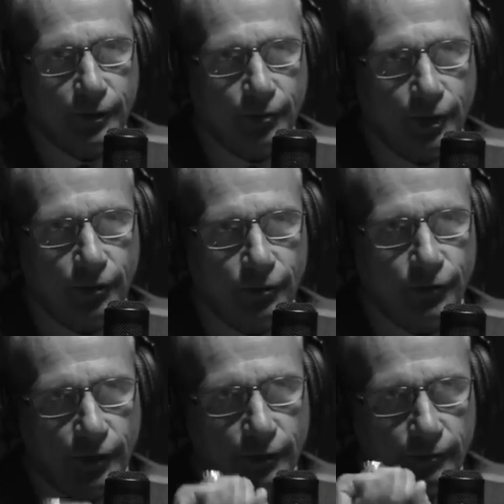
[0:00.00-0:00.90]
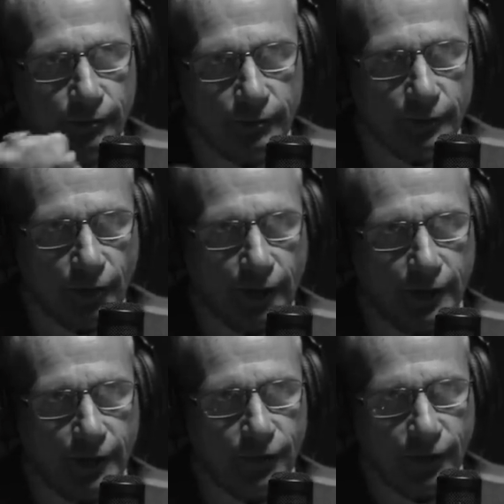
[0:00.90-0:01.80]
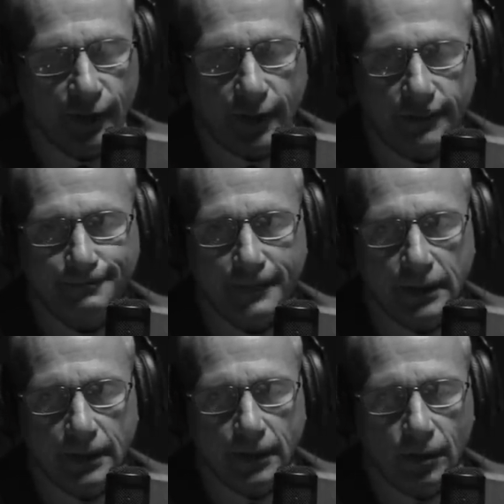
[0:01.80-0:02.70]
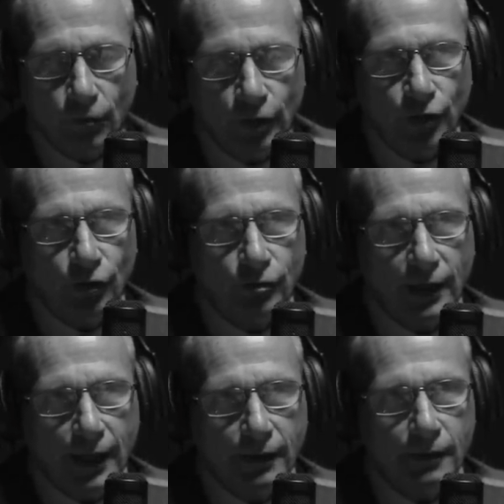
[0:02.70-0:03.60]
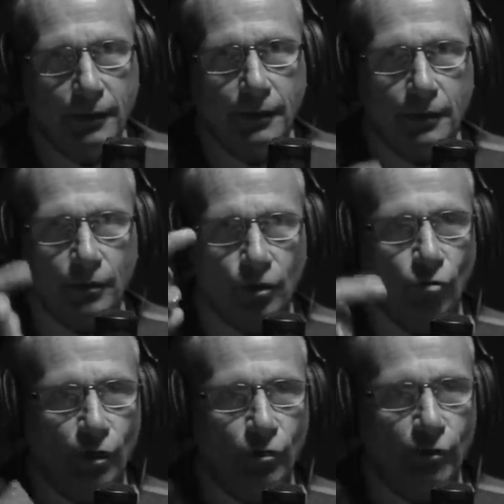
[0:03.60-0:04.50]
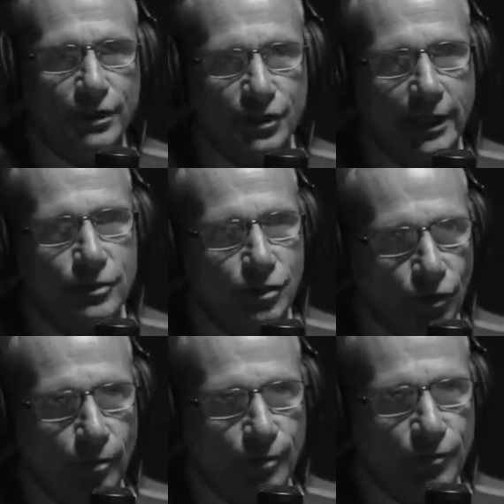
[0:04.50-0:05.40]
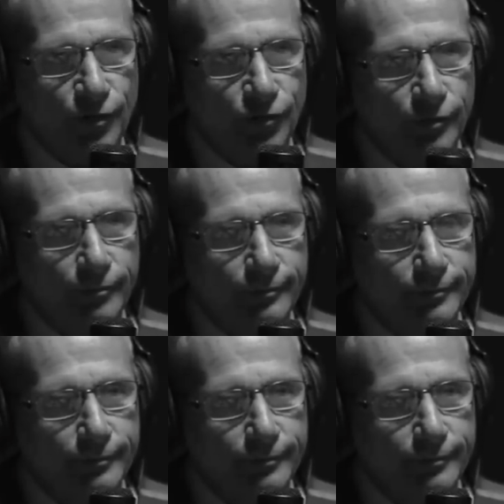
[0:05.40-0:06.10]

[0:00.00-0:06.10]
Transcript: that we used to target designate. When you do that, the grid resets to your position.